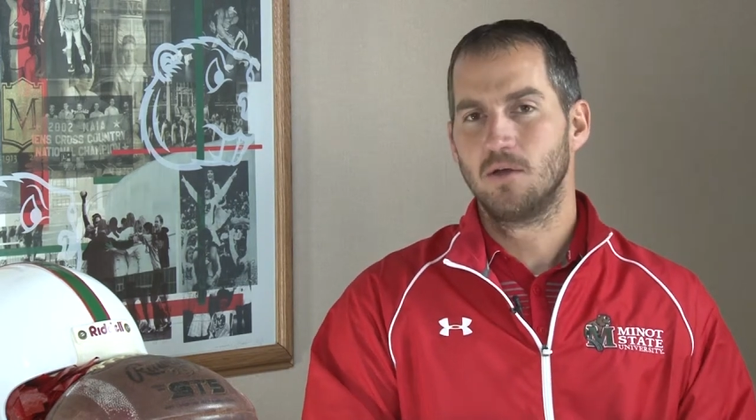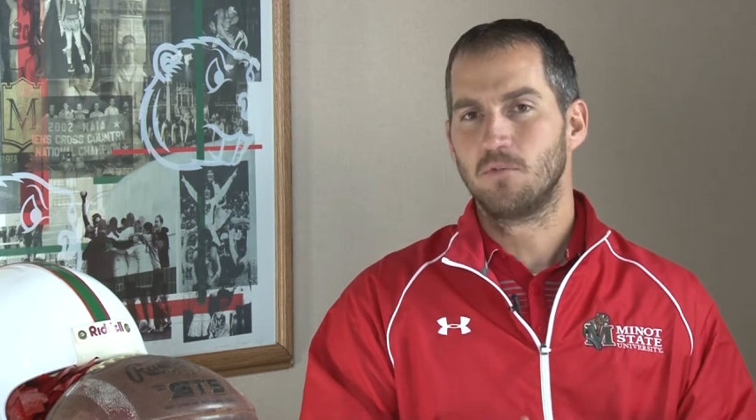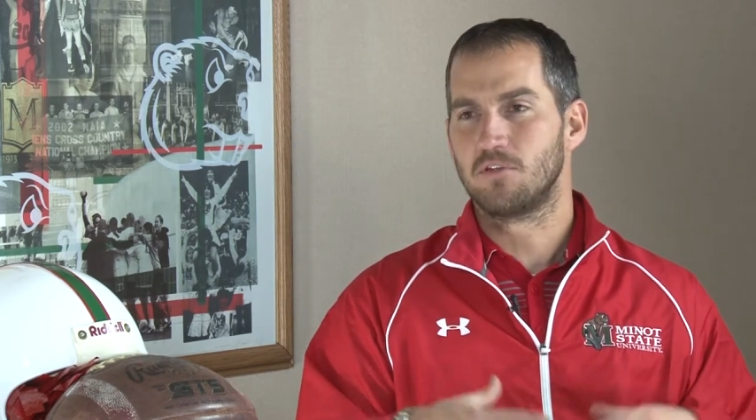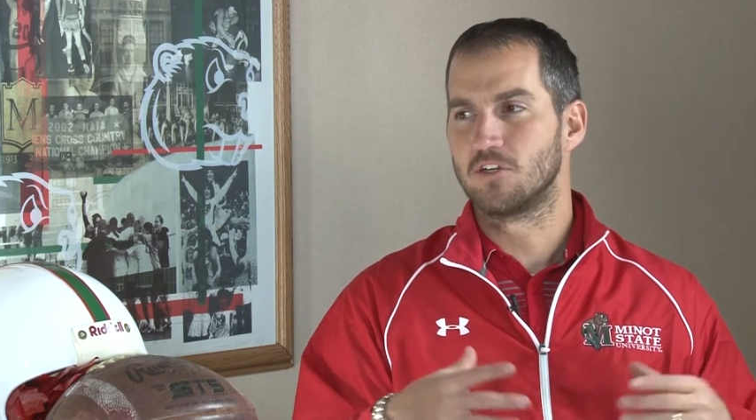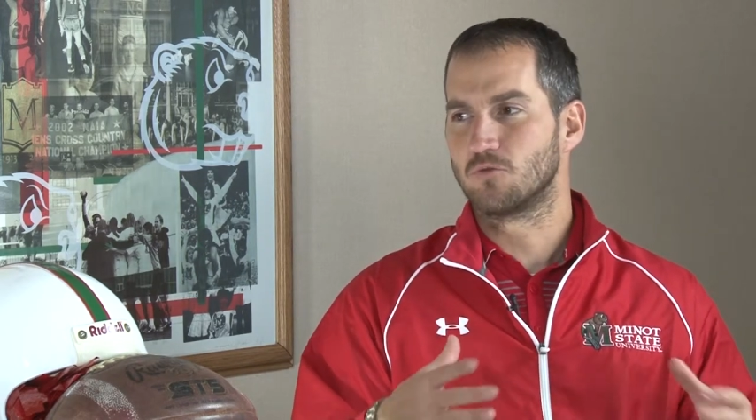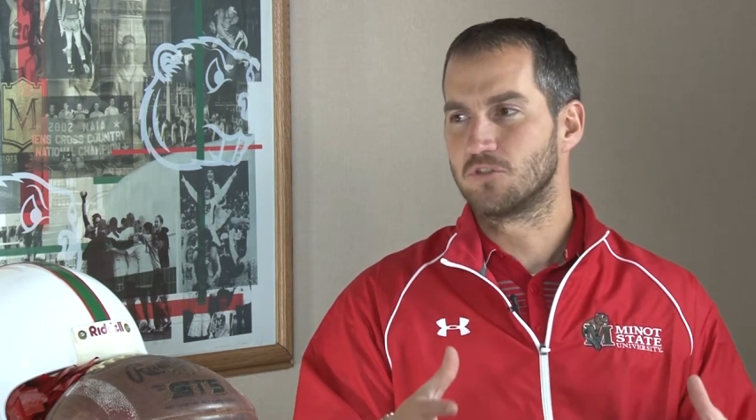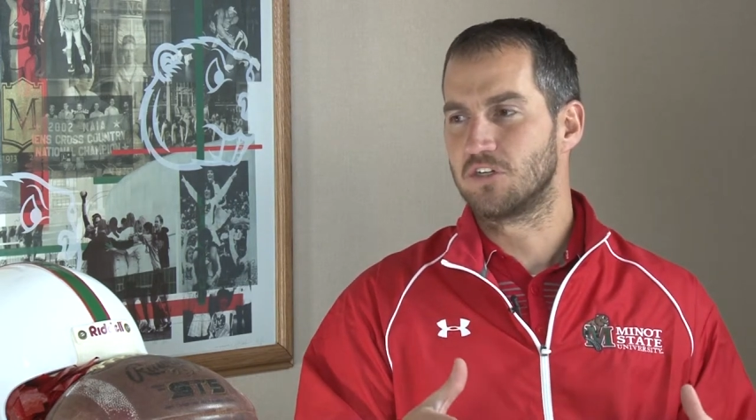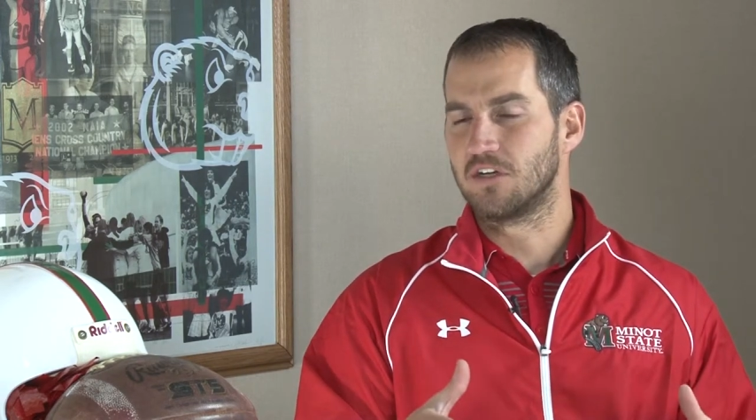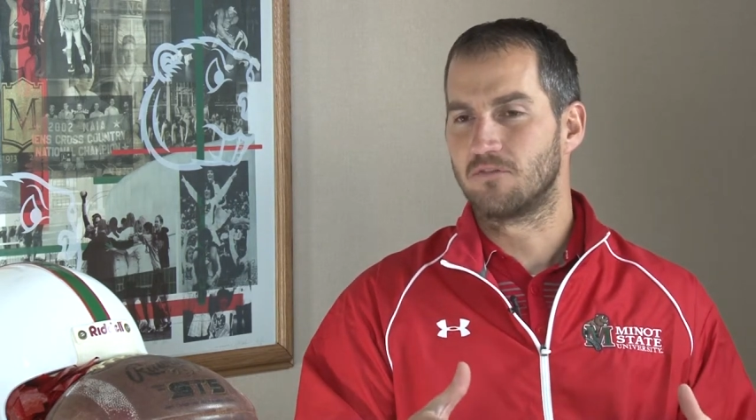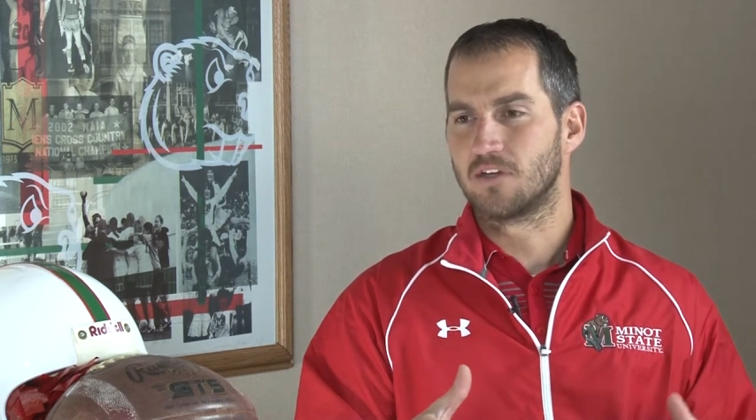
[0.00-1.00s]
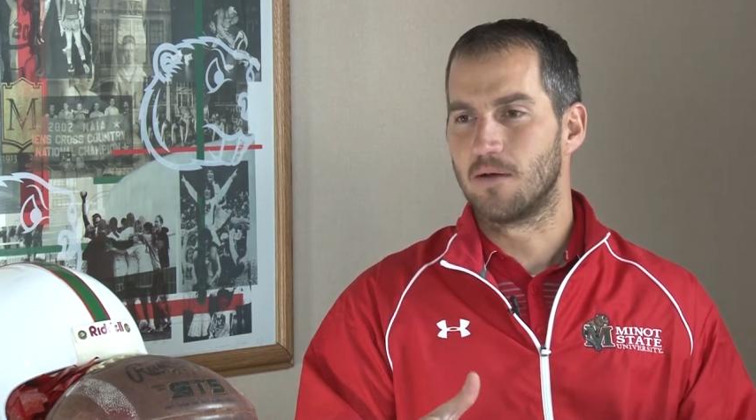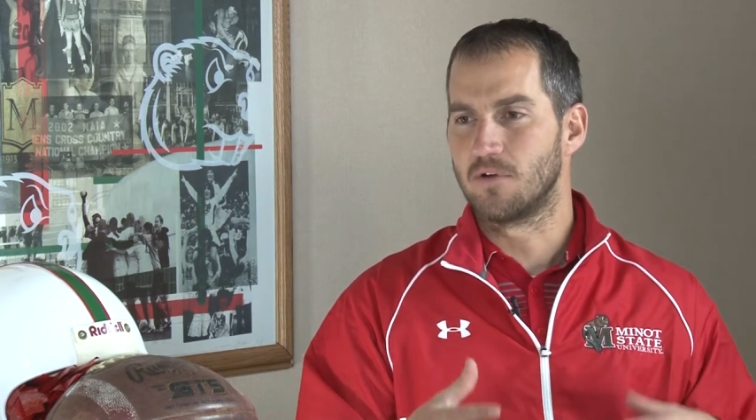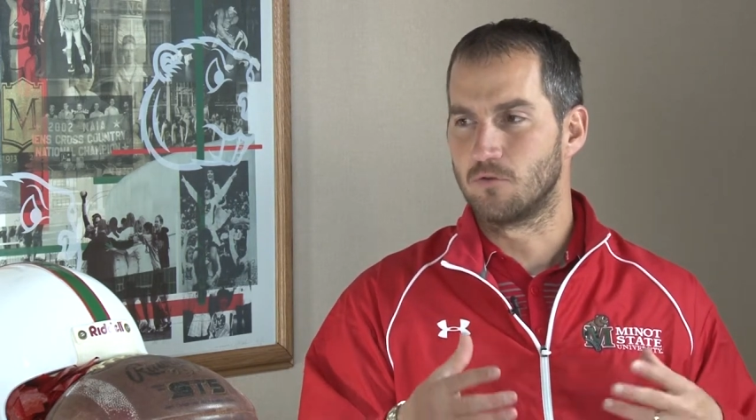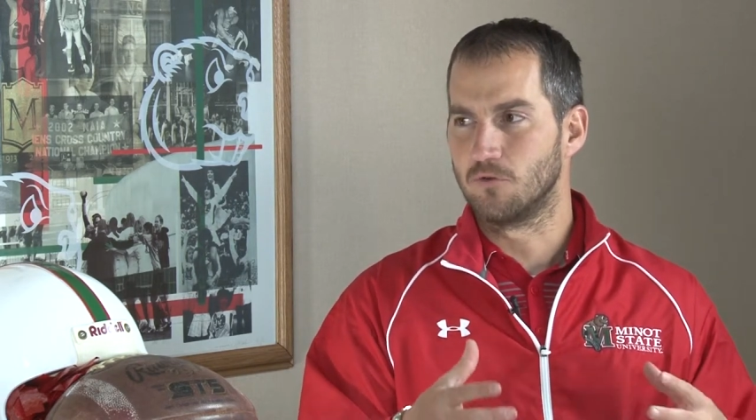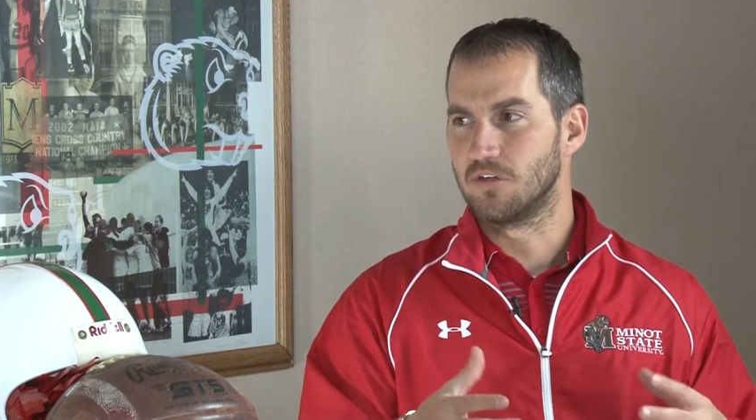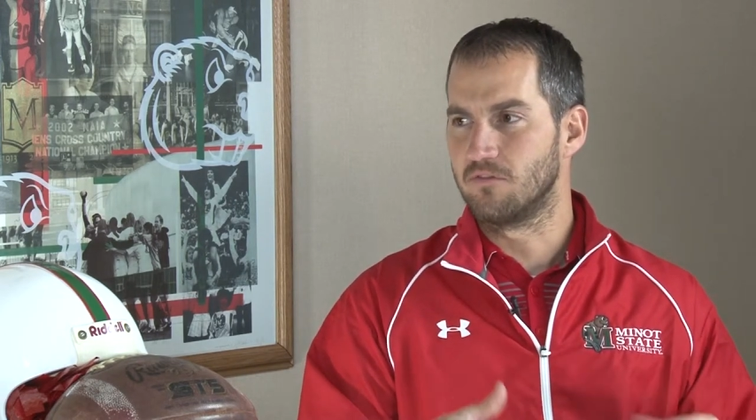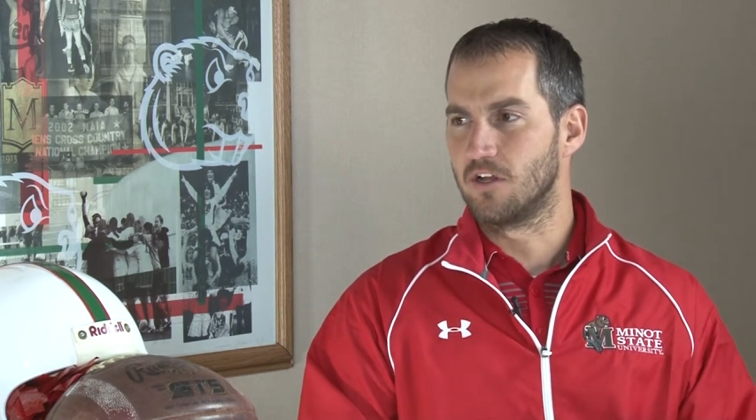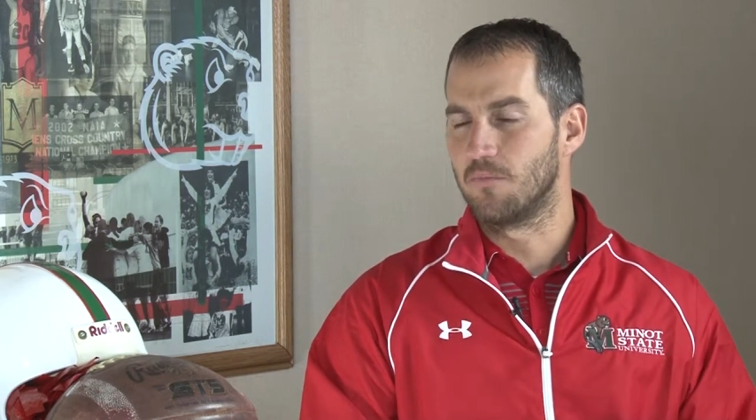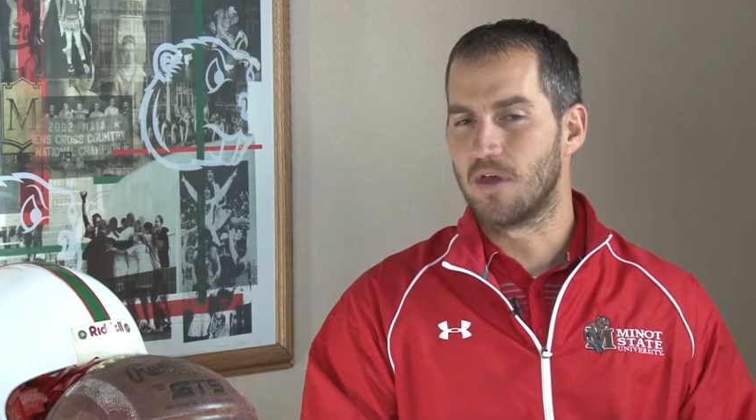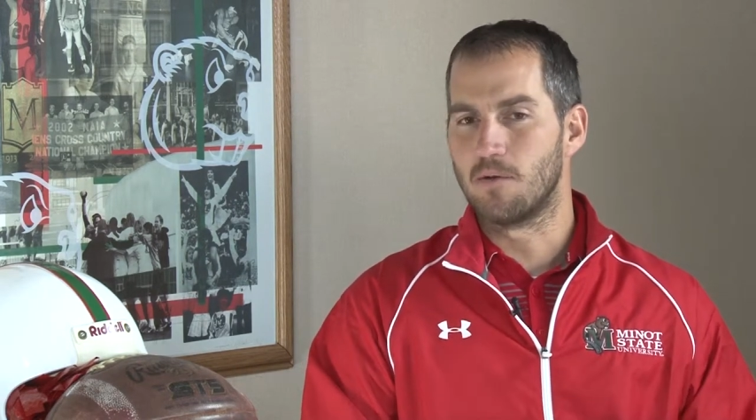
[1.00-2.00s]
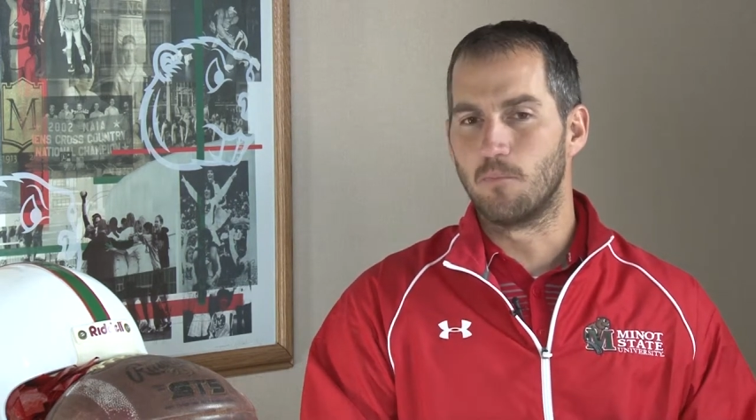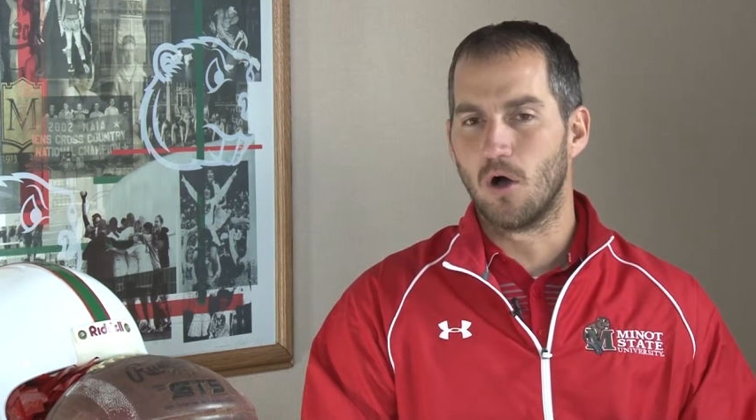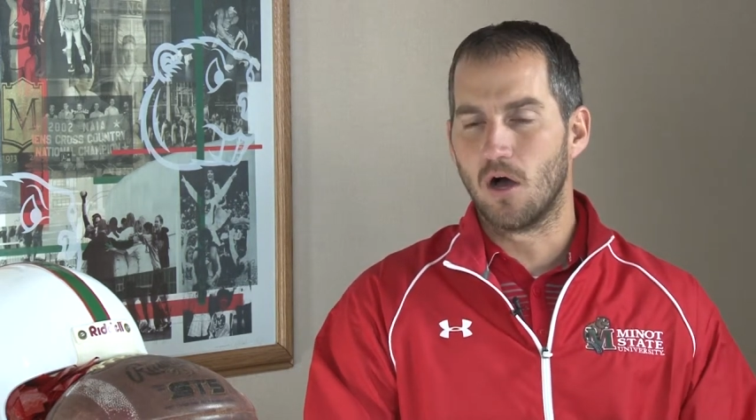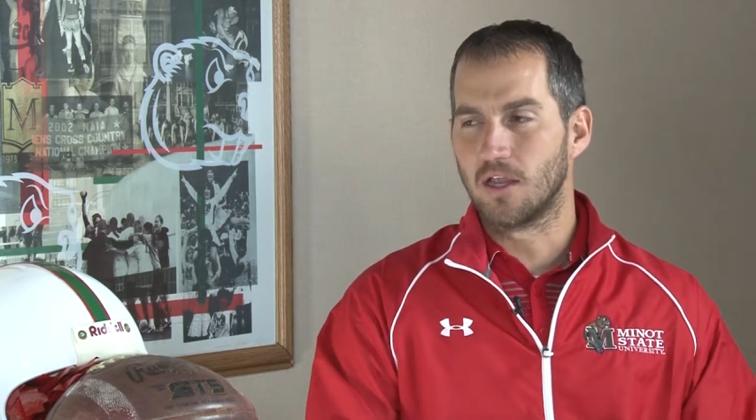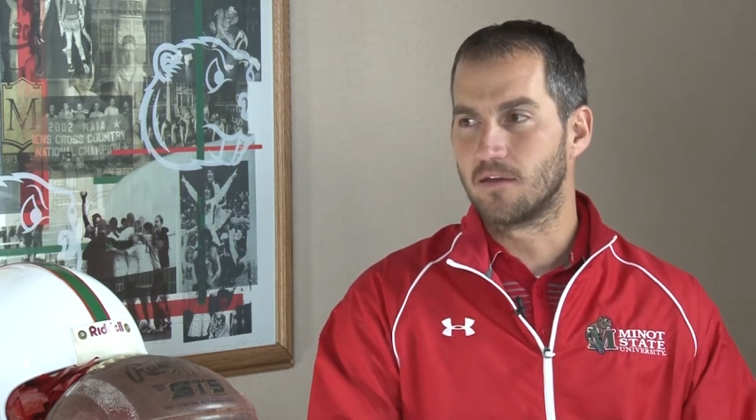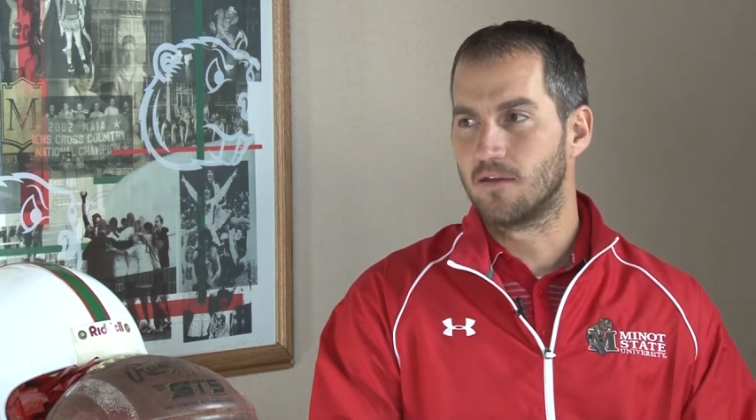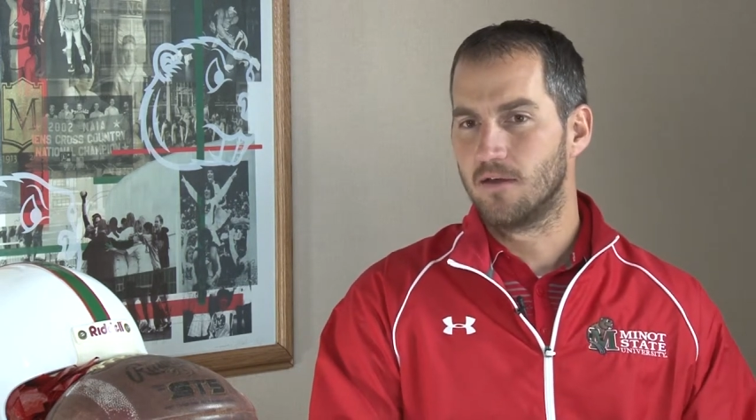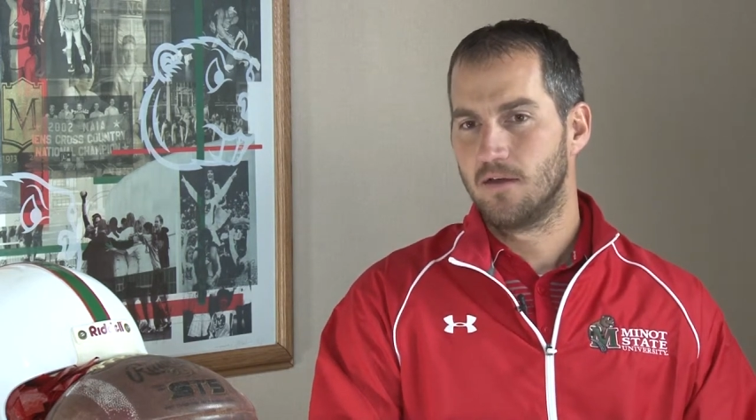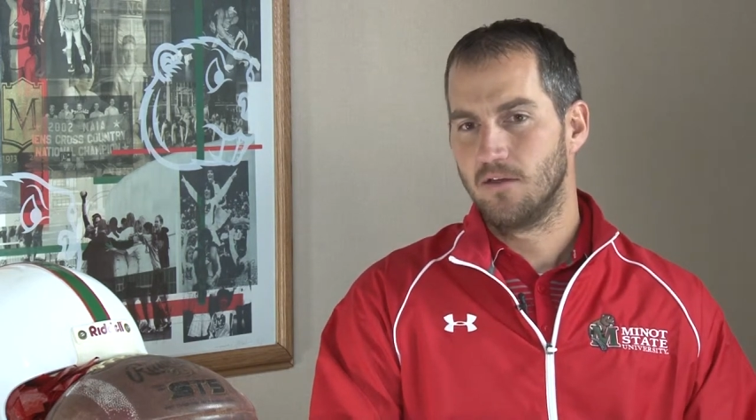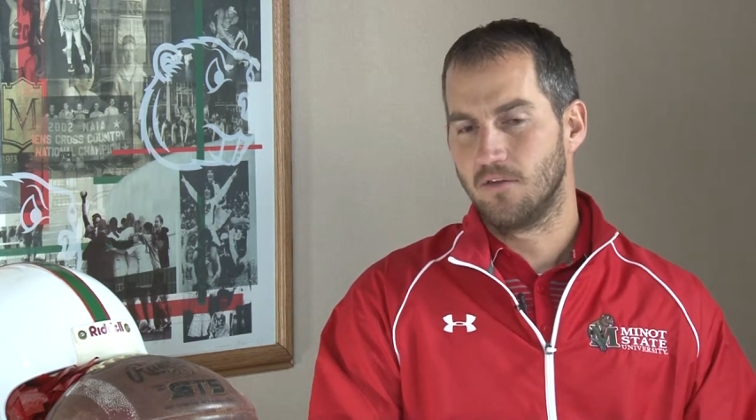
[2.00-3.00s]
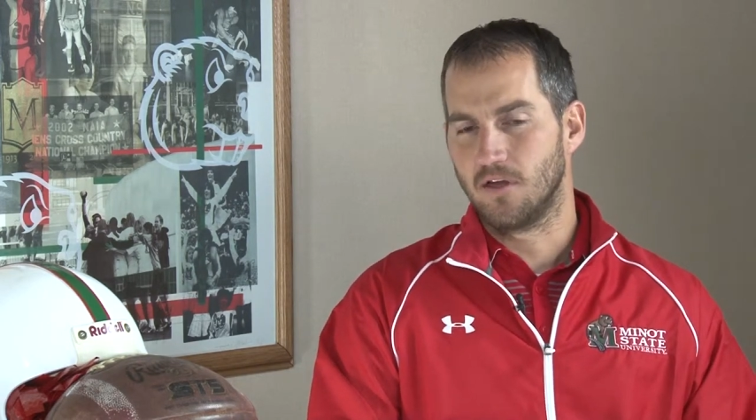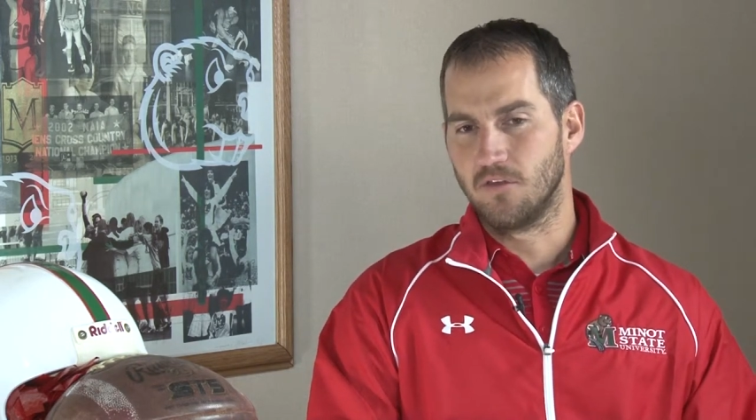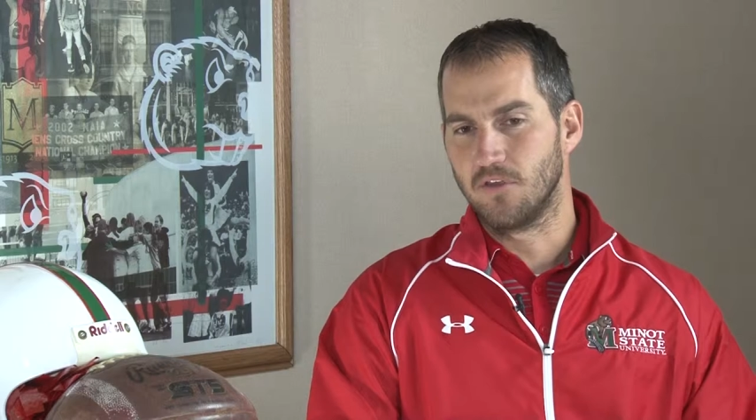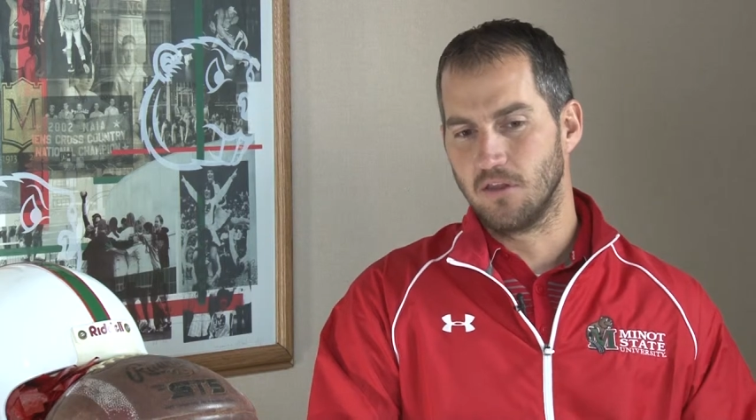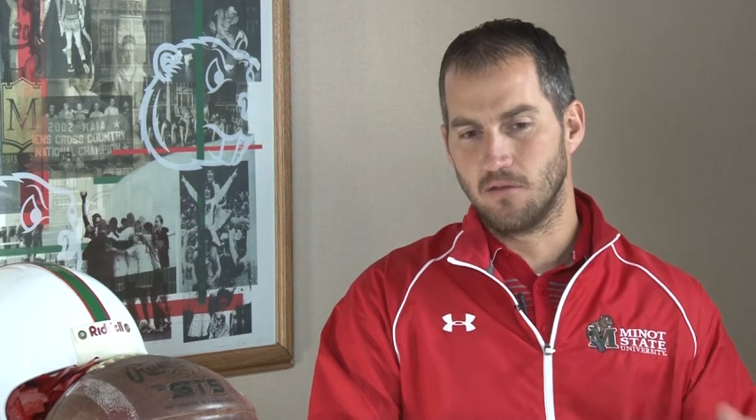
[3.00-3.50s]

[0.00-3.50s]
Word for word: but there just wasn't enough time to really develop that bond that